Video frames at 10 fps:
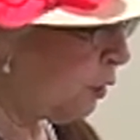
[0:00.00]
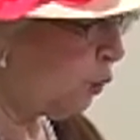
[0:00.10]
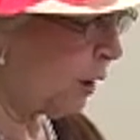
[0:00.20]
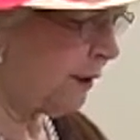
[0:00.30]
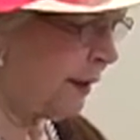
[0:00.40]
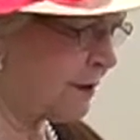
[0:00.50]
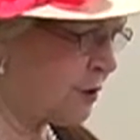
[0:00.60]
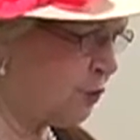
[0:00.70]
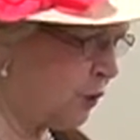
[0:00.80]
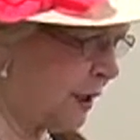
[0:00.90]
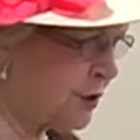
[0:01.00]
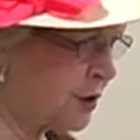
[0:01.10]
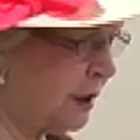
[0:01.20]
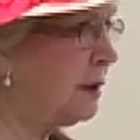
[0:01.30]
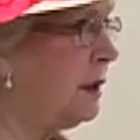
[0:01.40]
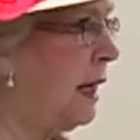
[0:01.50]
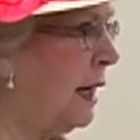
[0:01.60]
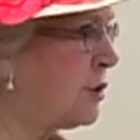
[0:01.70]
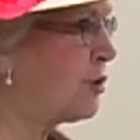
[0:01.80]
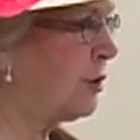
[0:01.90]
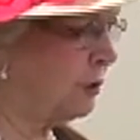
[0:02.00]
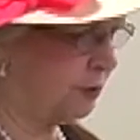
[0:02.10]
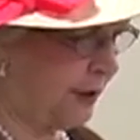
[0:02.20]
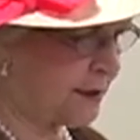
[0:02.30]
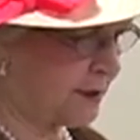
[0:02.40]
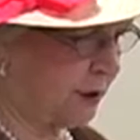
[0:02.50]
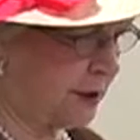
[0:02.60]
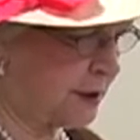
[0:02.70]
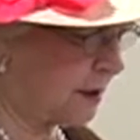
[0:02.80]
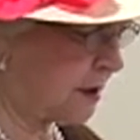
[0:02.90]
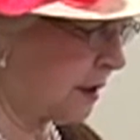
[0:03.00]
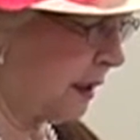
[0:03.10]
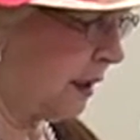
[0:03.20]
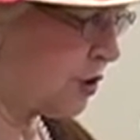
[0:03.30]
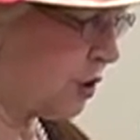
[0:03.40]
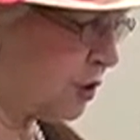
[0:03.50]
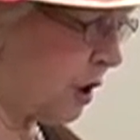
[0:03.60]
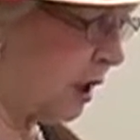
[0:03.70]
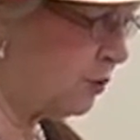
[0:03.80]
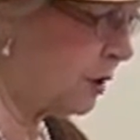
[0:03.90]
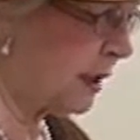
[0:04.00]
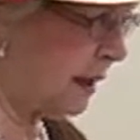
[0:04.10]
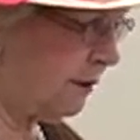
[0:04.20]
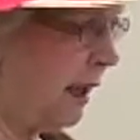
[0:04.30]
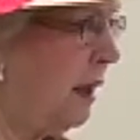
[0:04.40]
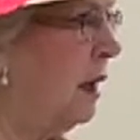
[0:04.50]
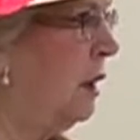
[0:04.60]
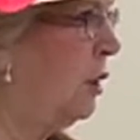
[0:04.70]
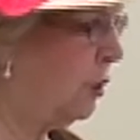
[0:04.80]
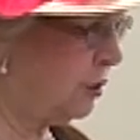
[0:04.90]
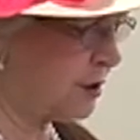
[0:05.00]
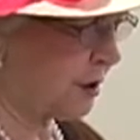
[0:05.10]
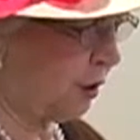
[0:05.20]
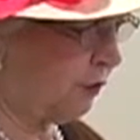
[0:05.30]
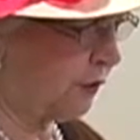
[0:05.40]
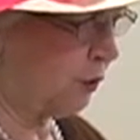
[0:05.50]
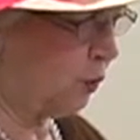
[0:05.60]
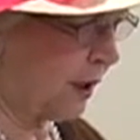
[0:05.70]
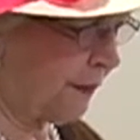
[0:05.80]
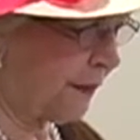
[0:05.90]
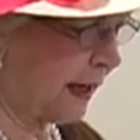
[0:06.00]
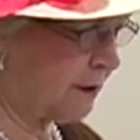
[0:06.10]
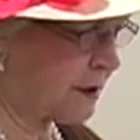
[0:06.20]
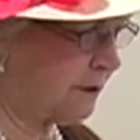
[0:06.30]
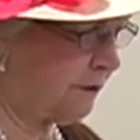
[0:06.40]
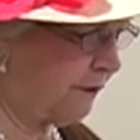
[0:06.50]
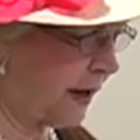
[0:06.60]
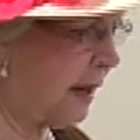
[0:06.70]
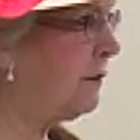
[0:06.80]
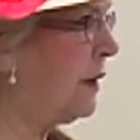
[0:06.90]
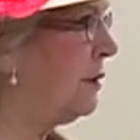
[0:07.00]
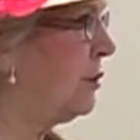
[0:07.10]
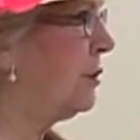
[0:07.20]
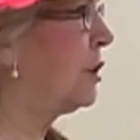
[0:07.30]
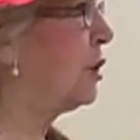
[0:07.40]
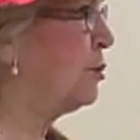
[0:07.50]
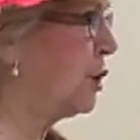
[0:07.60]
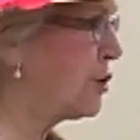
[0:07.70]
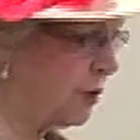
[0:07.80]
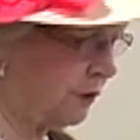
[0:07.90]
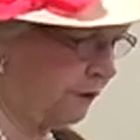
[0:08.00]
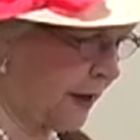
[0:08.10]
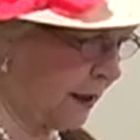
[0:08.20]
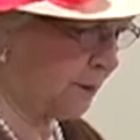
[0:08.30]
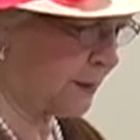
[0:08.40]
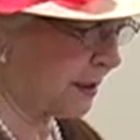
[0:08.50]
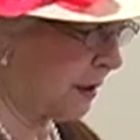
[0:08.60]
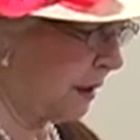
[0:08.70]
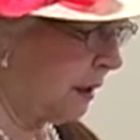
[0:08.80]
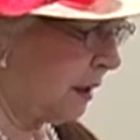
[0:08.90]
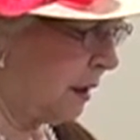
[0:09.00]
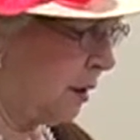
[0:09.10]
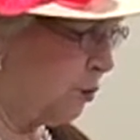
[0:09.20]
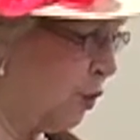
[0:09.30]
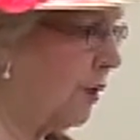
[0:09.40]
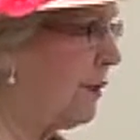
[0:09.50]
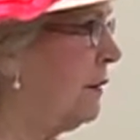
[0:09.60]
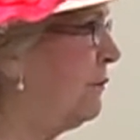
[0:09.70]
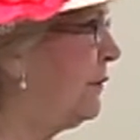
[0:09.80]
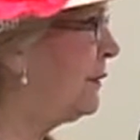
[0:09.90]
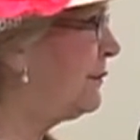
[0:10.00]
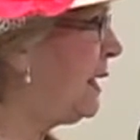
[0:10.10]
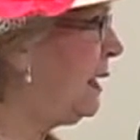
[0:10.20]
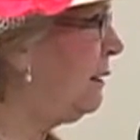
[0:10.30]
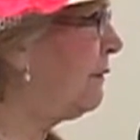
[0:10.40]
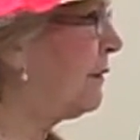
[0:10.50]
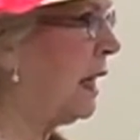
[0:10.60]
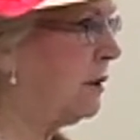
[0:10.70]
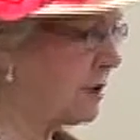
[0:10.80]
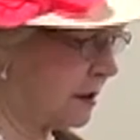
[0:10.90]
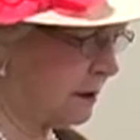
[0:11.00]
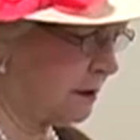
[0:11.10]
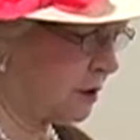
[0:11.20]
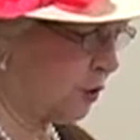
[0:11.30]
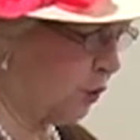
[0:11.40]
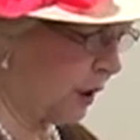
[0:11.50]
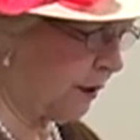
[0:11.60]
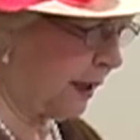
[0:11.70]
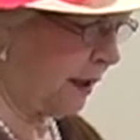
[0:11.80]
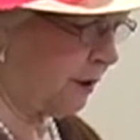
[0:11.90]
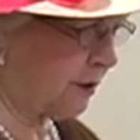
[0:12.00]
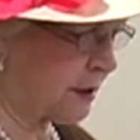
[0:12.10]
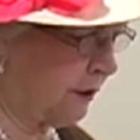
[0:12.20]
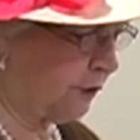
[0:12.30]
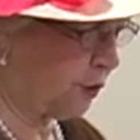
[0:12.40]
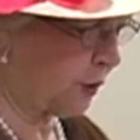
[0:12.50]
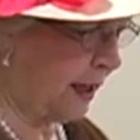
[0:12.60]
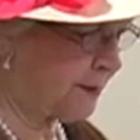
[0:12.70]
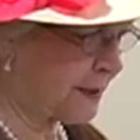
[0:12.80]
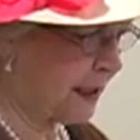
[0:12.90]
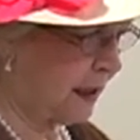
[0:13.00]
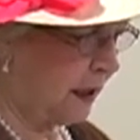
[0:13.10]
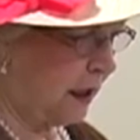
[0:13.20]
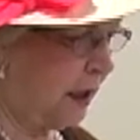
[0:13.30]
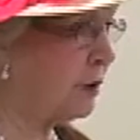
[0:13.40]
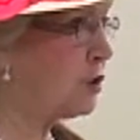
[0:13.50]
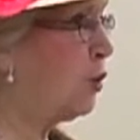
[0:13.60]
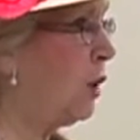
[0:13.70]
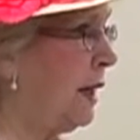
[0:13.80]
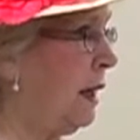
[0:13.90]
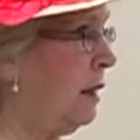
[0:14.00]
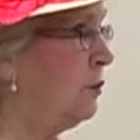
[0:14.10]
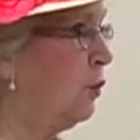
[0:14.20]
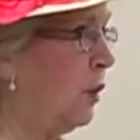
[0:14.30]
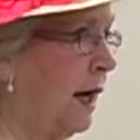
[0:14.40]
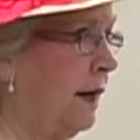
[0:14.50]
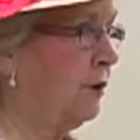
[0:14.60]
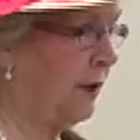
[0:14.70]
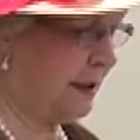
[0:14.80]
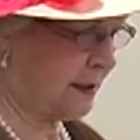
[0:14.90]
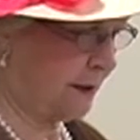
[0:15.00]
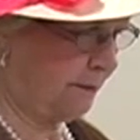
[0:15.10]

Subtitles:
Whereas rich in natural resources, Chautauqua County holds over 1,500 commercial farms, more than 15,000 square acres of grapes, and 20 wineries.